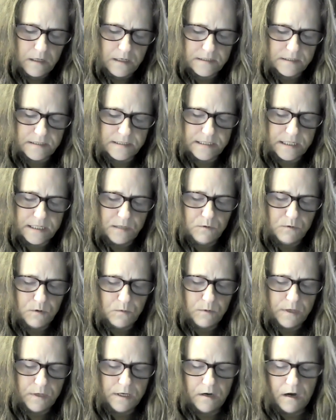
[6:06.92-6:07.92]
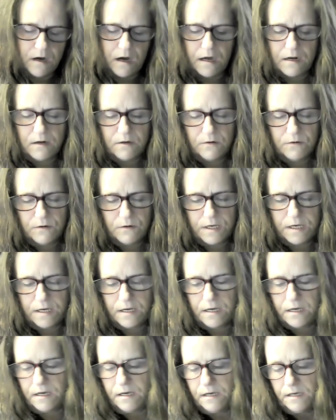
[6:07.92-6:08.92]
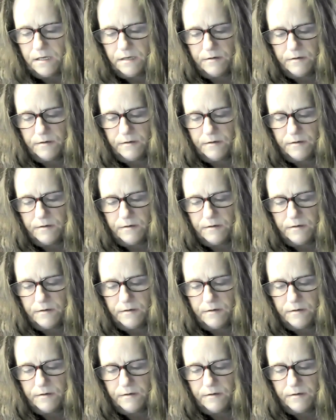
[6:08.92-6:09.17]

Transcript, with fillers: Let's see what we got. Okay.